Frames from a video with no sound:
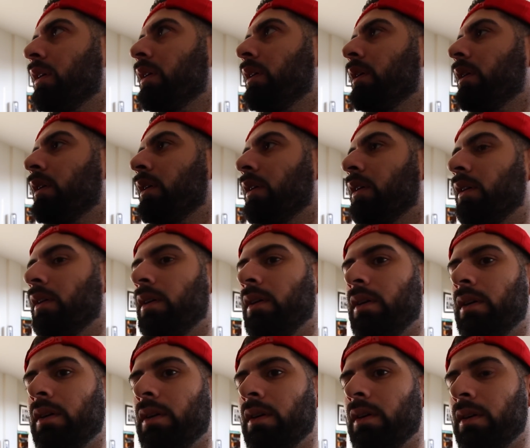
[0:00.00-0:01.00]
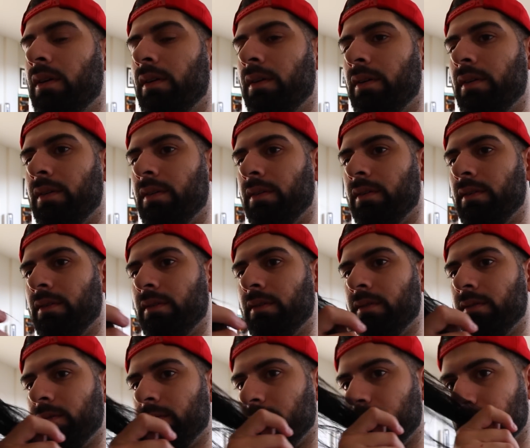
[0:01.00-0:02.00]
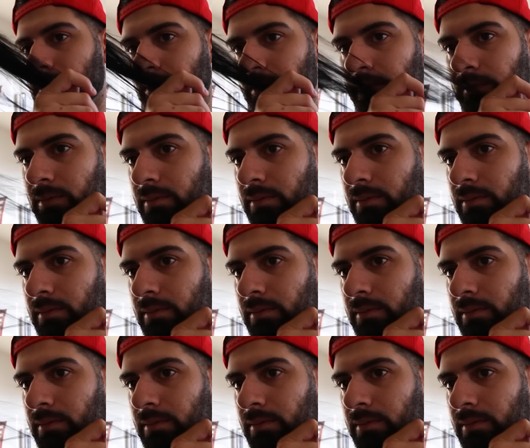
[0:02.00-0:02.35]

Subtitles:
[no speech]